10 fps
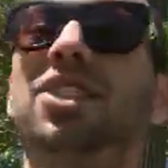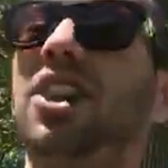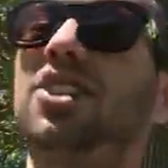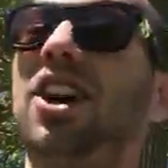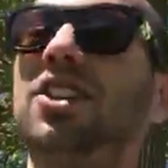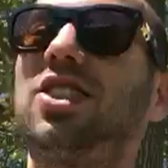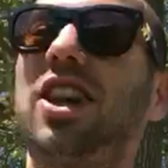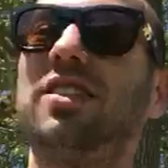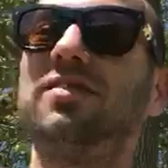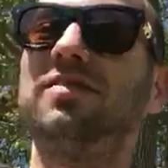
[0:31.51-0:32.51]
Cha-cha-cha.
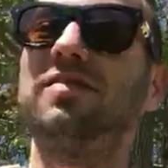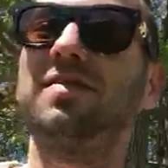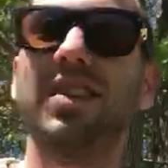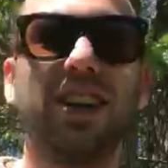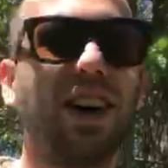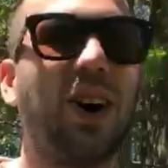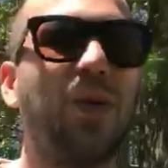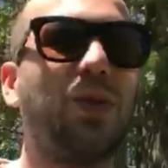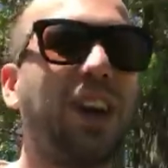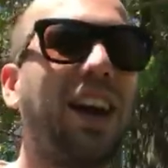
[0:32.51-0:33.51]

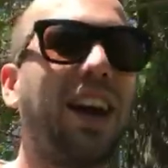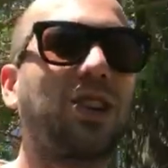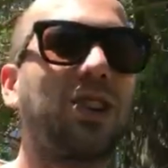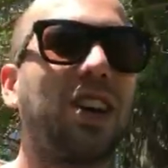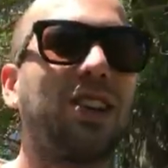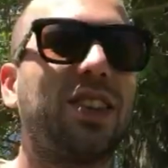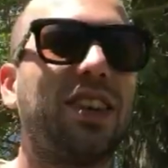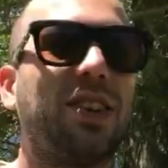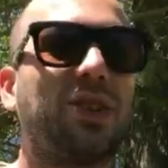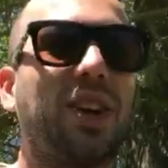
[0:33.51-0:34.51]
Hopefully I actually got the
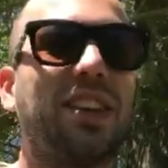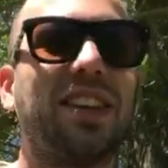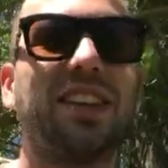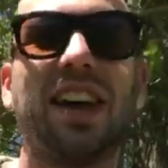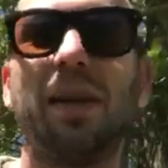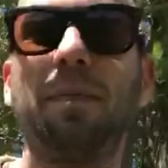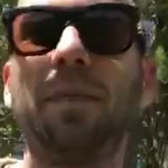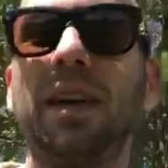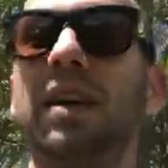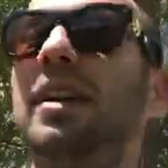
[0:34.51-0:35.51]
lyrics right this time.
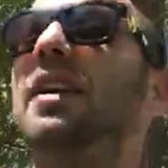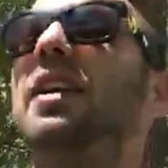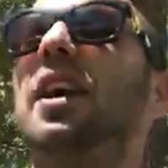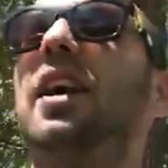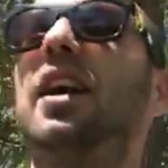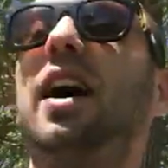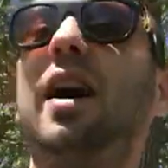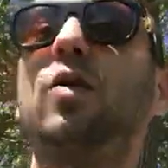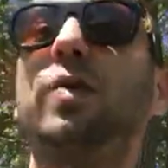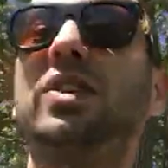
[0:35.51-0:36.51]
Uh,
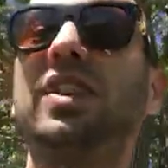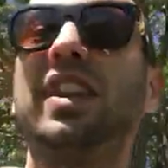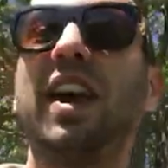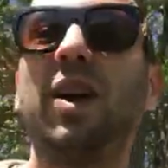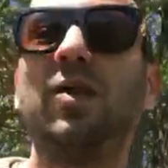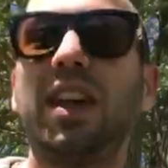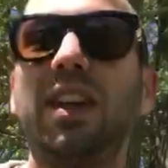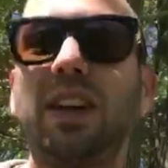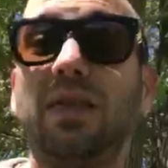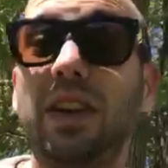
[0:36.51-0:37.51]
I will be sending out
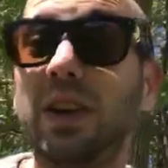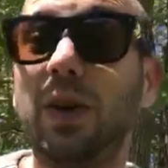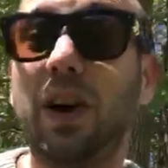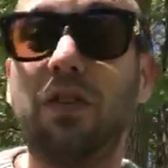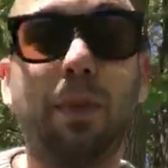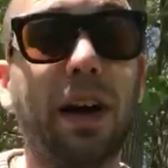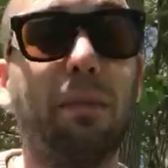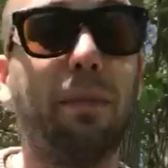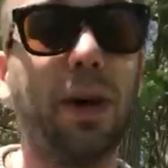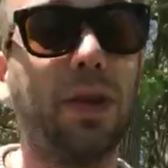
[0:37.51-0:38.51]
a video of my
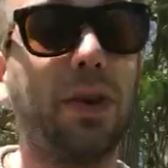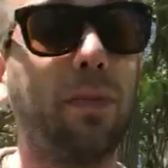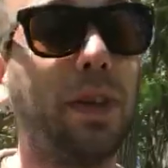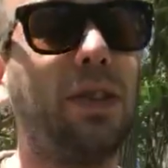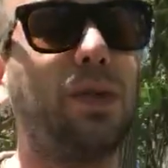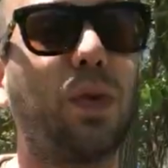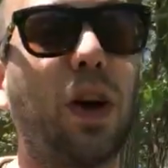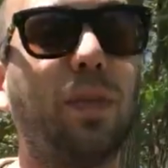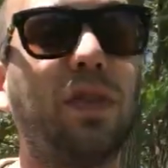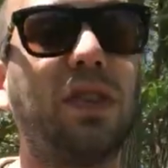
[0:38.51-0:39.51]
mother, Mrs.
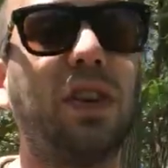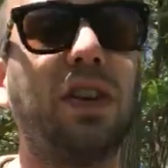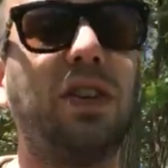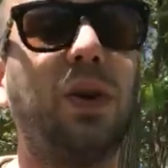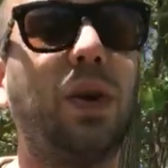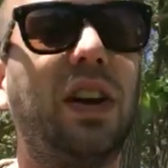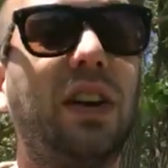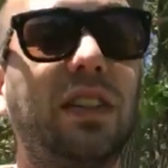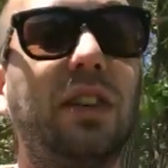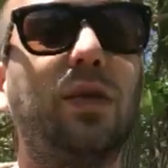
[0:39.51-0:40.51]
Robinson,
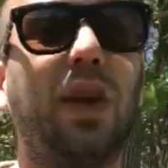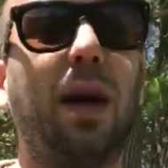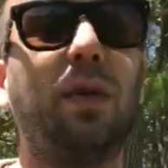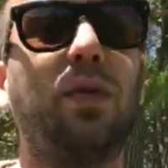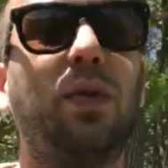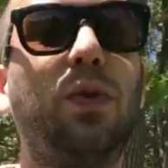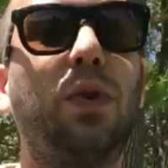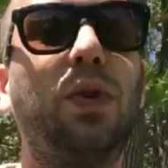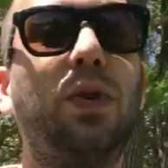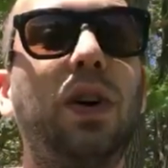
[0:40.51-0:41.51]
doing Little Rabbit Foo
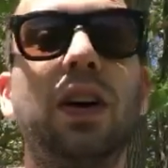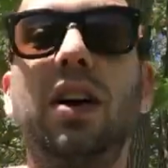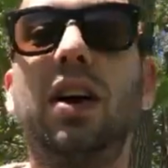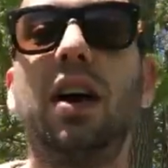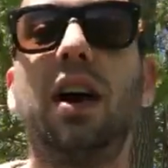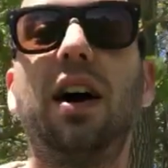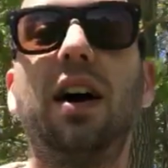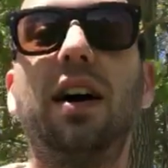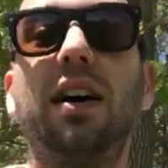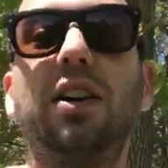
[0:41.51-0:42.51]
Foo.
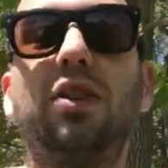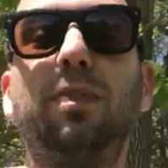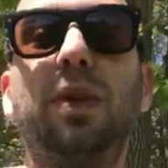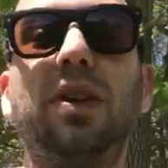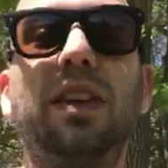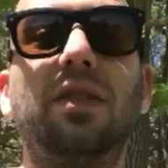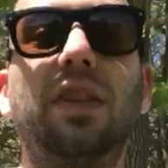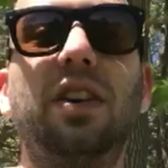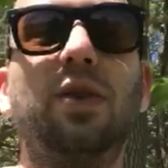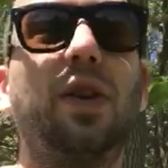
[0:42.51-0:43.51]
Uh, it should be the
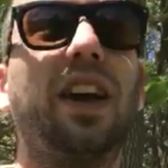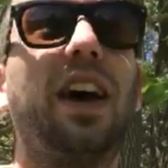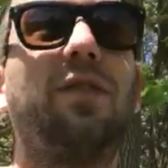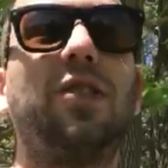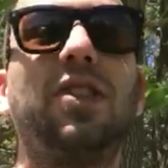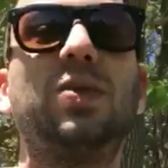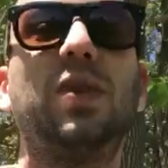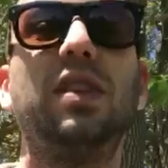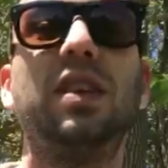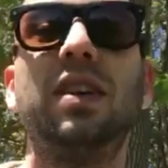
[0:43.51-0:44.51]
video right after this
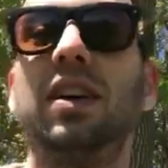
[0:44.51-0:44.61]
one.